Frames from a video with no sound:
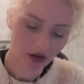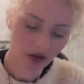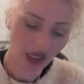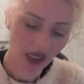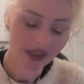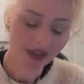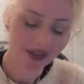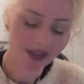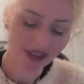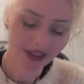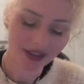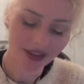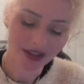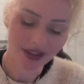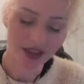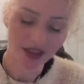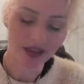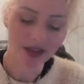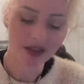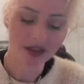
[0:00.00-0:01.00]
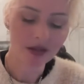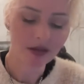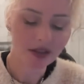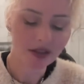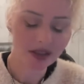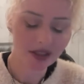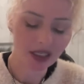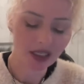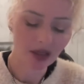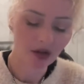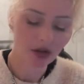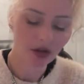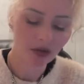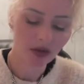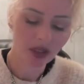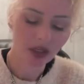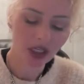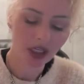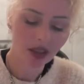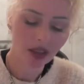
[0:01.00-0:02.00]
See, it's these little sneaker
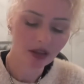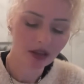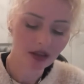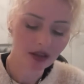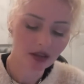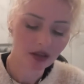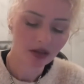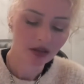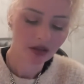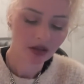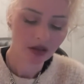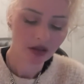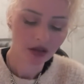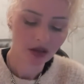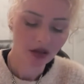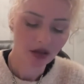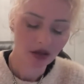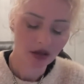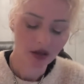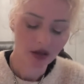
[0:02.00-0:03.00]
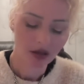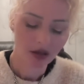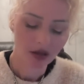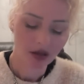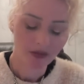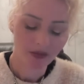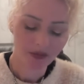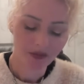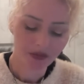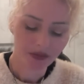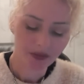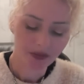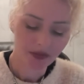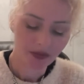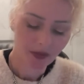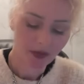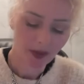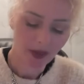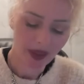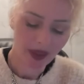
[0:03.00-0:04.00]
readings
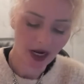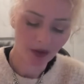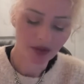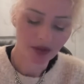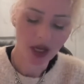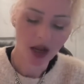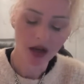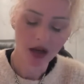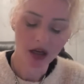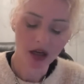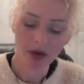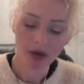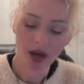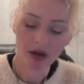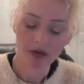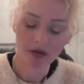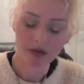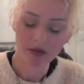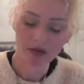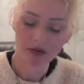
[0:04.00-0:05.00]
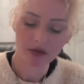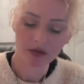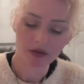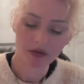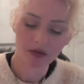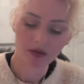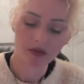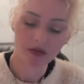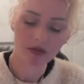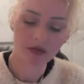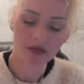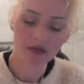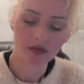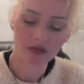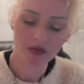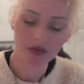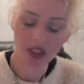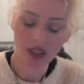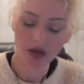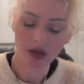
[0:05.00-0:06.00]
that I'm talking about.
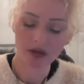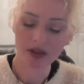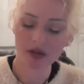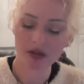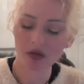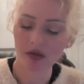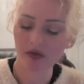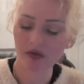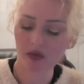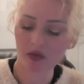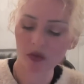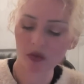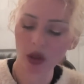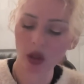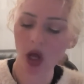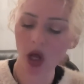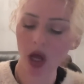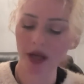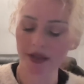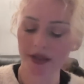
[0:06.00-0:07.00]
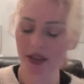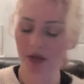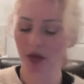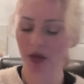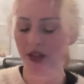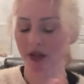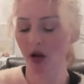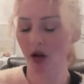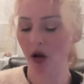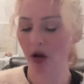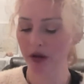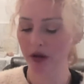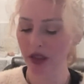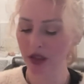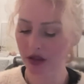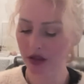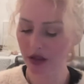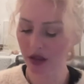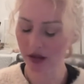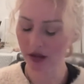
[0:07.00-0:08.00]
You know, it's sort of lost amongst all these
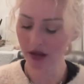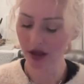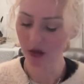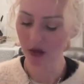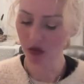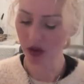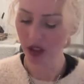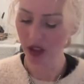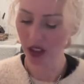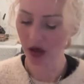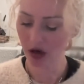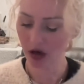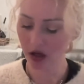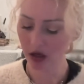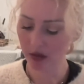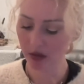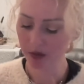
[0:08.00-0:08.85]
things that I'm reading on.